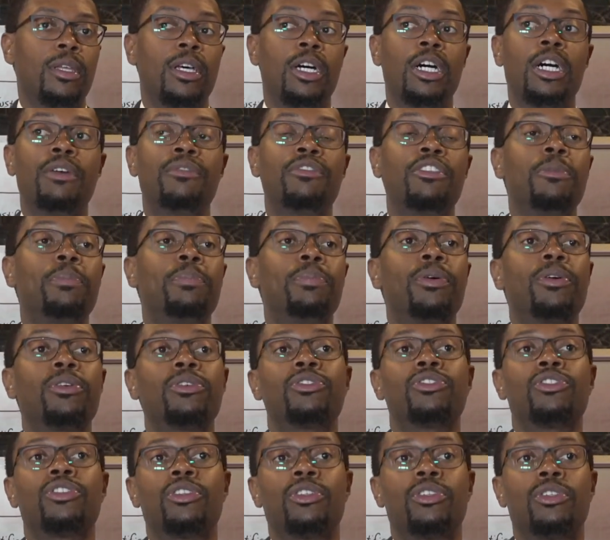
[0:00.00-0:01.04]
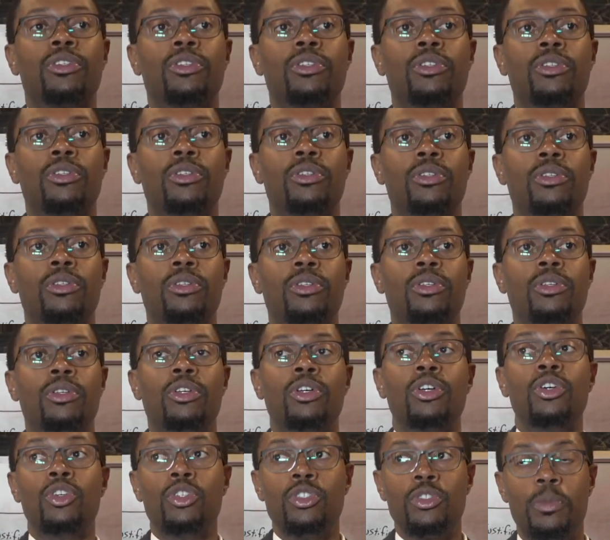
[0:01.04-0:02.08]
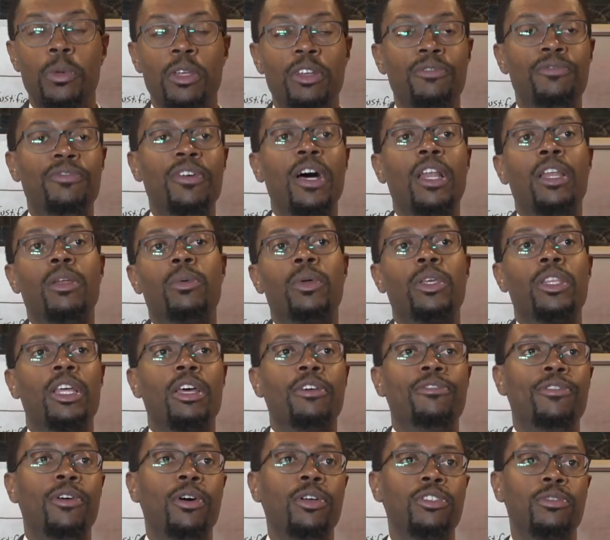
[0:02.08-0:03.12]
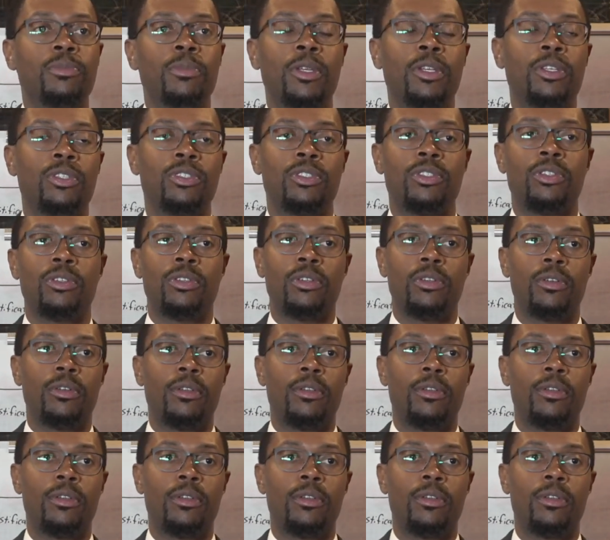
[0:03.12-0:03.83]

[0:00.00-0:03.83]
of the person who's been following that false minister?